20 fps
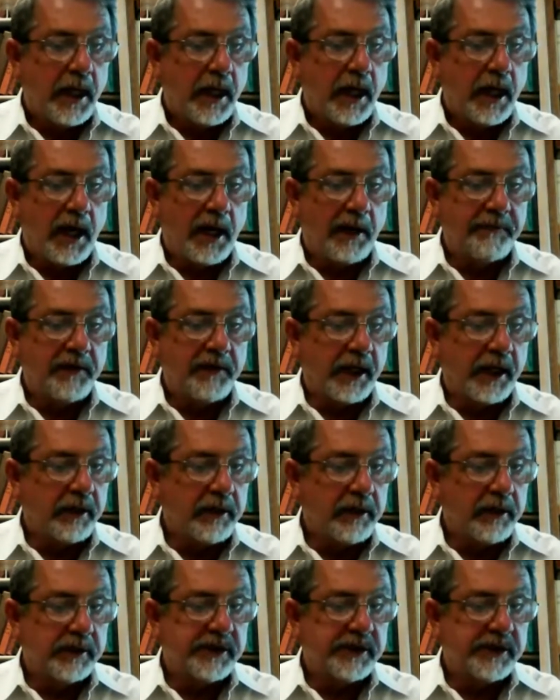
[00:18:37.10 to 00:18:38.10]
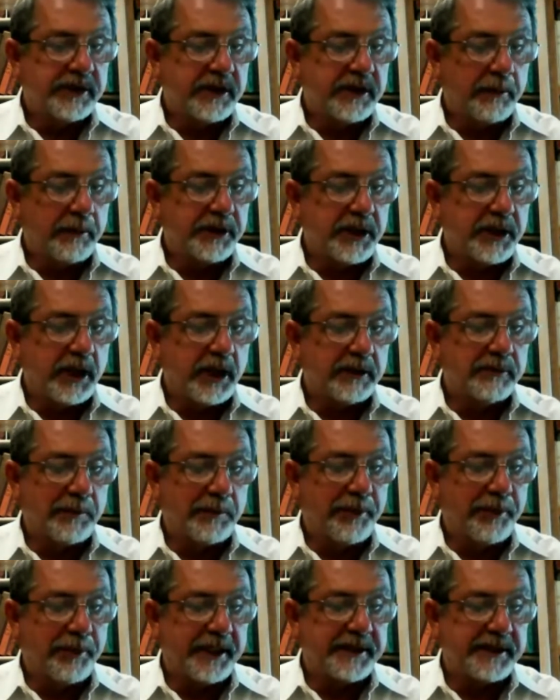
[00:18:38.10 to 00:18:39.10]
I've not used the summary
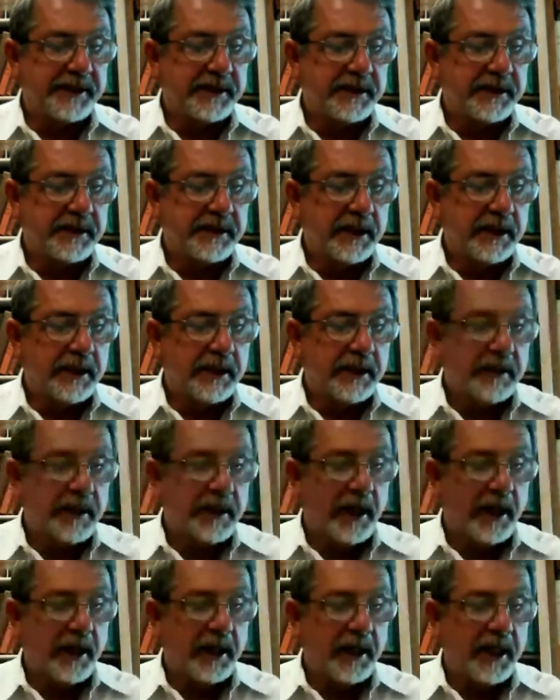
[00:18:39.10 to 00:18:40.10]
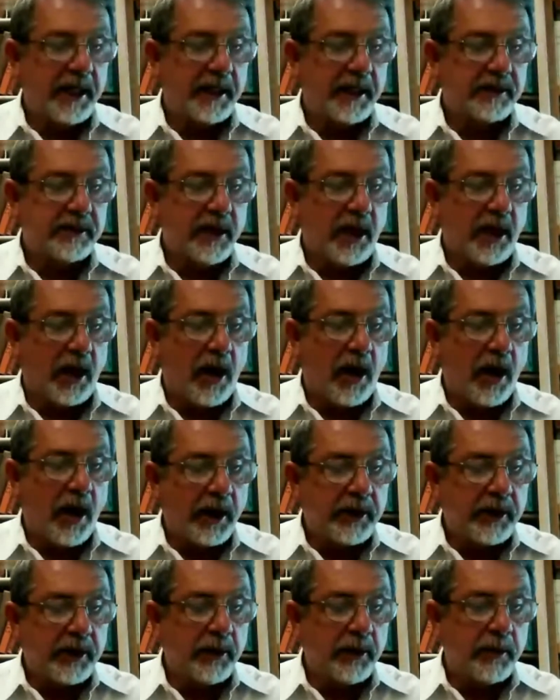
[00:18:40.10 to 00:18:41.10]
judgment place to
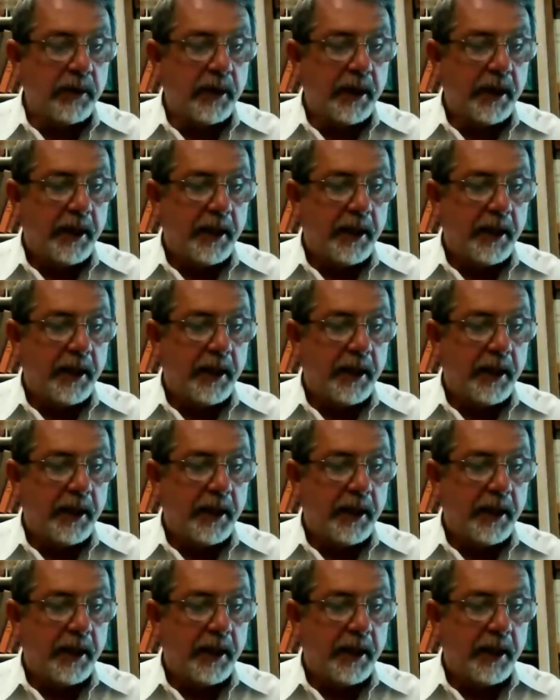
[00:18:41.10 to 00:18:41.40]
argue